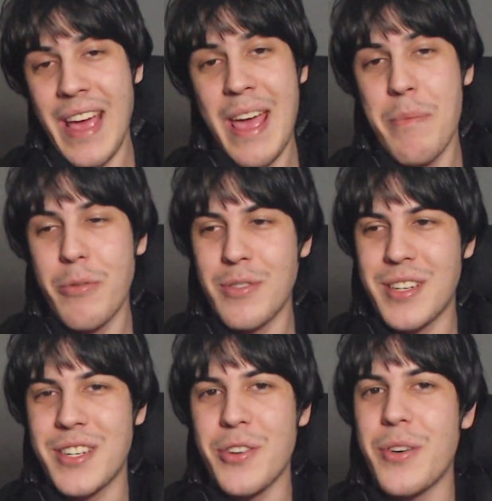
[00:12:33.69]
able
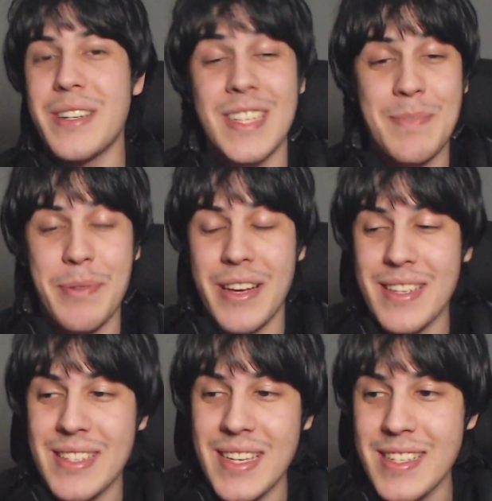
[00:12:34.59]
to do it just
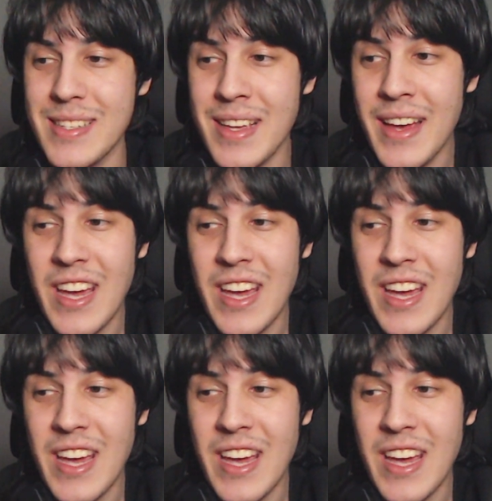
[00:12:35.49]
because he's